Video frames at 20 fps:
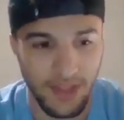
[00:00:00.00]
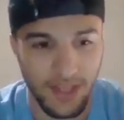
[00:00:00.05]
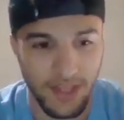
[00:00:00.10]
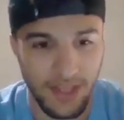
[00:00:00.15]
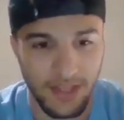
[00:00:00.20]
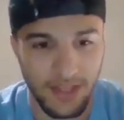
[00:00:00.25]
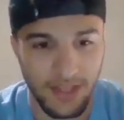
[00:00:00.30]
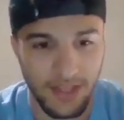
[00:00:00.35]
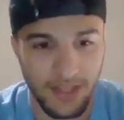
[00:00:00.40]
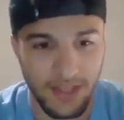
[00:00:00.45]

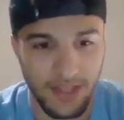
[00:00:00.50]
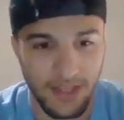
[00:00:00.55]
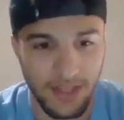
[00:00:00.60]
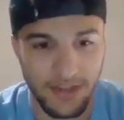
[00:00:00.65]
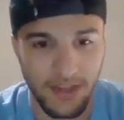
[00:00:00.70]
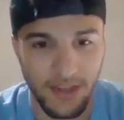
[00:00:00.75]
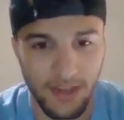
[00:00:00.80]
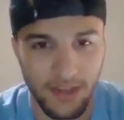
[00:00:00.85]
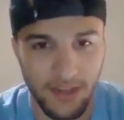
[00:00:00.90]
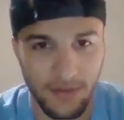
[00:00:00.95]
and
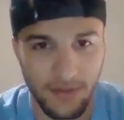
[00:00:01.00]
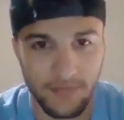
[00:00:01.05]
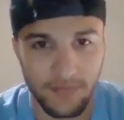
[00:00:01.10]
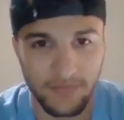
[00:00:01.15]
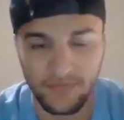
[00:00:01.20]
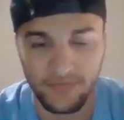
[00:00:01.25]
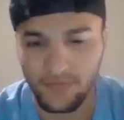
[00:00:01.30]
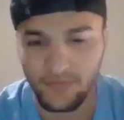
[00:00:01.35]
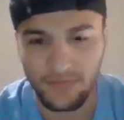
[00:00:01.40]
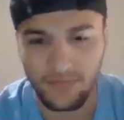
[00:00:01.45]
uh,
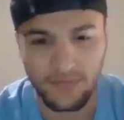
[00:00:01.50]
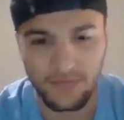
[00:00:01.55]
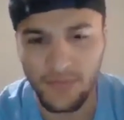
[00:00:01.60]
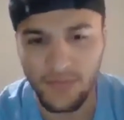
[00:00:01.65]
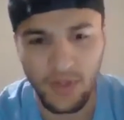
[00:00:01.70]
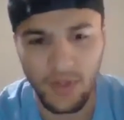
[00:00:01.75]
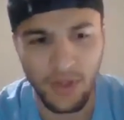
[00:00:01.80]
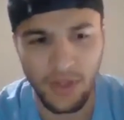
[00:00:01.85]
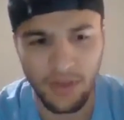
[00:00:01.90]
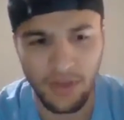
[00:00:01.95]

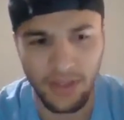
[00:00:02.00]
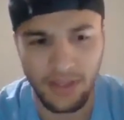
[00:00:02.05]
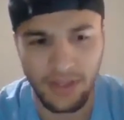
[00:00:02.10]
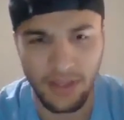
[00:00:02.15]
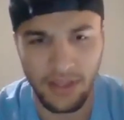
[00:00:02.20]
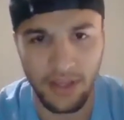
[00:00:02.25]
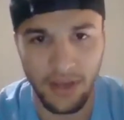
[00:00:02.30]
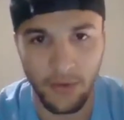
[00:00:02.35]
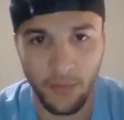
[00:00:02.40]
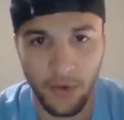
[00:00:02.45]
it, it
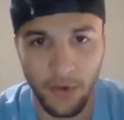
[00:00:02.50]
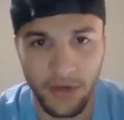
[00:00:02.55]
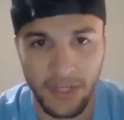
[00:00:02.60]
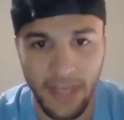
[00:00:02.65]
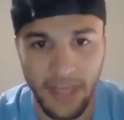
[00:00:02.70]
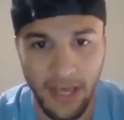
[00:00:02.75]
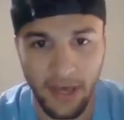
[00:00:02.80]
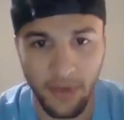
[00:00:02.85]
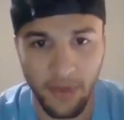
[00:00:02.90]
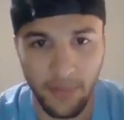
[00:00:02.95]
didn't work
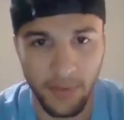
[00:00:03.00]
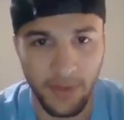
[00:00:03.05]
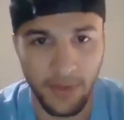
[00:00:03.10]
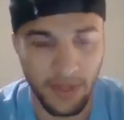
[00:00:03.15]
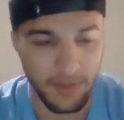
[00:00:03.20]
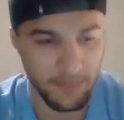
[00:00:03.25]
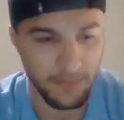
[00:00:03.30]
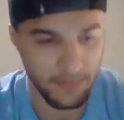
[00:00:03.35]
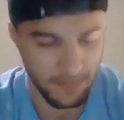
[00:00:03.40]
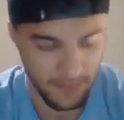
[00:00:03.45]
out,
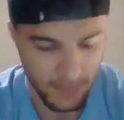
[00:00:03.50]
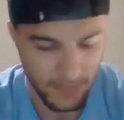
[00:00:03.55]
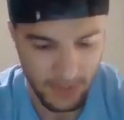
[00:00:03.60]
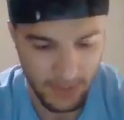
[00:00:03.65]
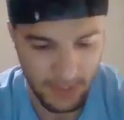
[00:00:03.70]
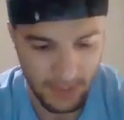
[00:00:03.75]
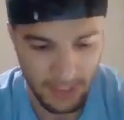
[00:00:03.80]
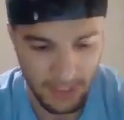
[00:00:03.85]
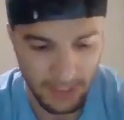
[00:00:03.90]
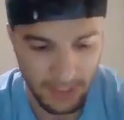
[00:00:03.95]
but
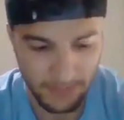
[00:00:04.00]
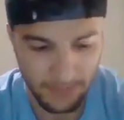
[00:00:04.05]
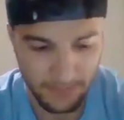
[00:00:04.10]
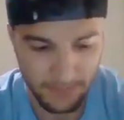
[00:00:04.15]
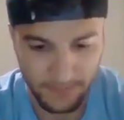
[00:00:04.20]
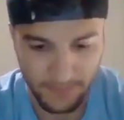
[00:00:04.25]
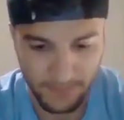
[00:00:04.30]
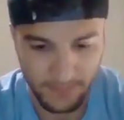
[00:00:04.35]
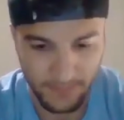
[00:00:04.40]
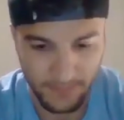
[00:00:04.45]
um,
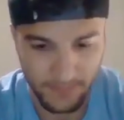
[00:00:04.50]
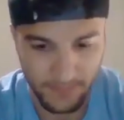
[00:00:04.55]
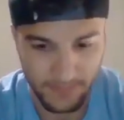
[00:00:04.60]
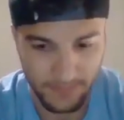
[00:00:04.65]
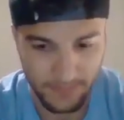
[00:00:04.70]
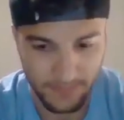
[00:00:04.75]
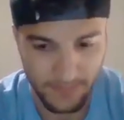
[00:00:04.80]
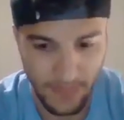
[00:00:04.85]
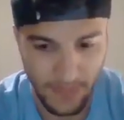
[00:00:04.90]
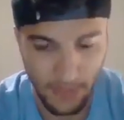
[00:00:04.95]

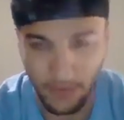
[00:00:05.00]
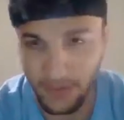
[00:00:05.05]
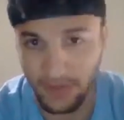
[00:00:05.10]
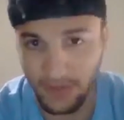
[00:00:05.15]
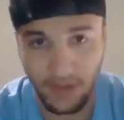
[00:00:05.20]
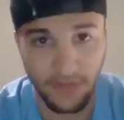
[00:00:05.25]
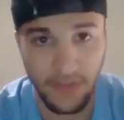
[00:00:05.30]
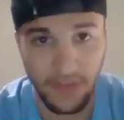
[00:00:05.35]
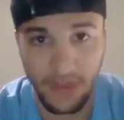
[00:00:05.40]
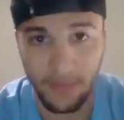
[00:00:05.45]
I would have
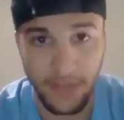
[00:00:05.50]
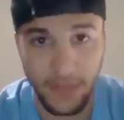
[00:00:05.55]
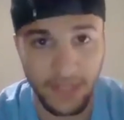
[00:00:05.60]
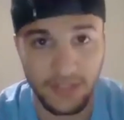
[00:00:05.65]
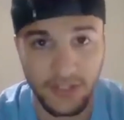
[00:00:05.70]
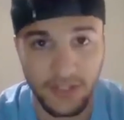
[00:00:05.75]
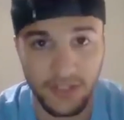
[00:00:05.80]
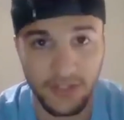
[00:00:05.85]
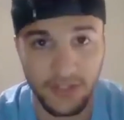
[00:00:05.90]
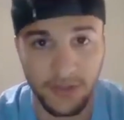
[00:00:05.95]
loved that
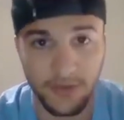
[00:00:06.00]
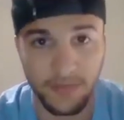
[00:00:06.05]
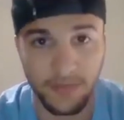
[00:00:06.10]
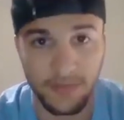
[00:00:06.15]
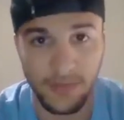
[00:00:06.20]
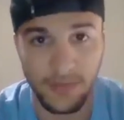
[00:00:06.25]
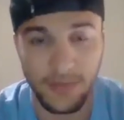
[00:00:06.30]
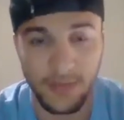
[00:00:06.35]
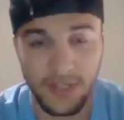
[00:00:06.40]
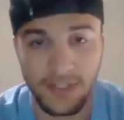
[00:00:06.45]
match too.
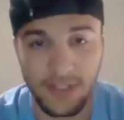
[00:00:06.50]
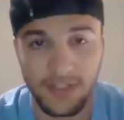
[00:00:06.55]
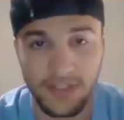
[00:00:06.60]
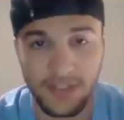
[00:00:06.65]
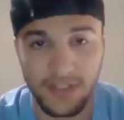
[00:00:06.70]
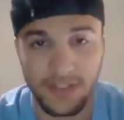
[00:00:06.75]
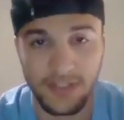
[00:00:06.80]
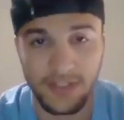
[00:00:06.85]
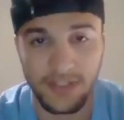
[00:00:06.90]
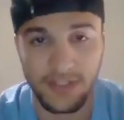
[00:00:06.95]
I mean, he's
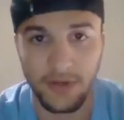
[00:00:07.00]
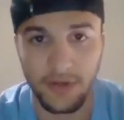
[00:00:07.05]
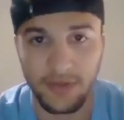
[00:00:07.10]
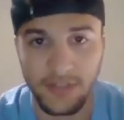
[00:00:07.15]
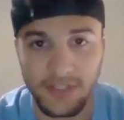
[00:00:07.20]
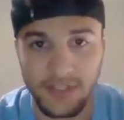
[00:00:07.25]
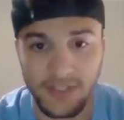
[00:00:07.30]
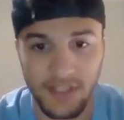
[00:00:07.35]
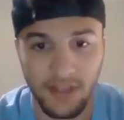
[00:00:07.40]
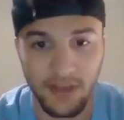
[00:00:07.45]
a gamer,
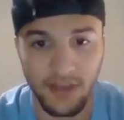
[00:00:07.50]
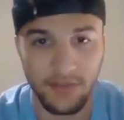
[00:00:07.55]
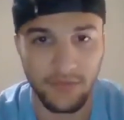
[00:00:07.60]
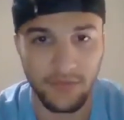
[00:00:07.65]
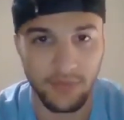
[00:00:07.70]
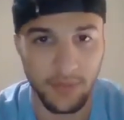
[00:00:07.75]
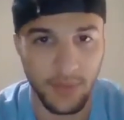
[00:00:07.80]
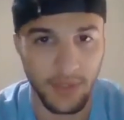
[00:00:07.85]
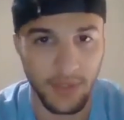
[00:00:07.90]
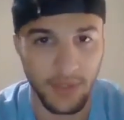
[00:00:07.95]
he's
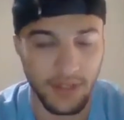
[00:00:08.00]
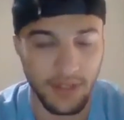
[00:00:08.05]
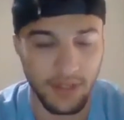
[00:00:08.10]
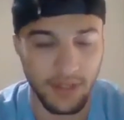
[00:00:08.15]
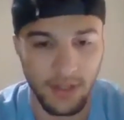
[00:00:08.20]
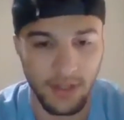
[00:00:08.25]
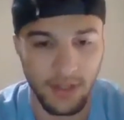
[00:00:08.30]
tough, but